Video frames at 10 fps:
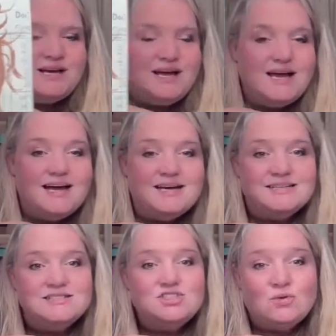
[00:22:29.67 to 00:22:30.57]

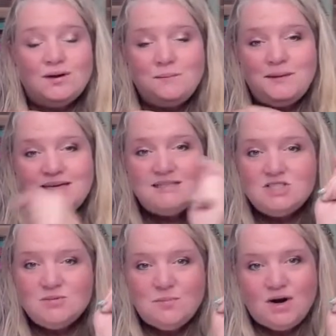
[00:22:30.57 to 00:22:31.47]
And join me
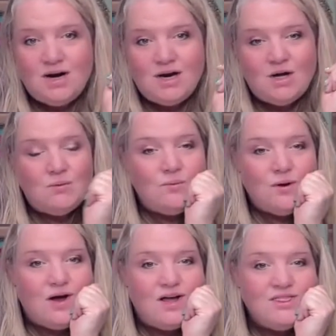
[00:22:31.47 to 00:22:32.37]
tomorrow
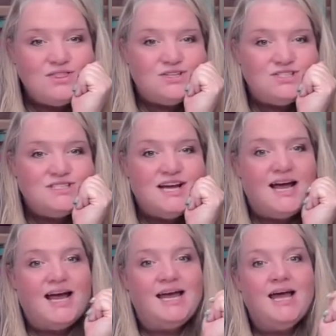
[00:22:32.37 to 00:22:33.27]
on
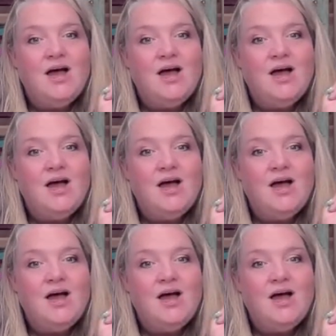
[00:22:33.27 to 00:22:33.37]
Thursday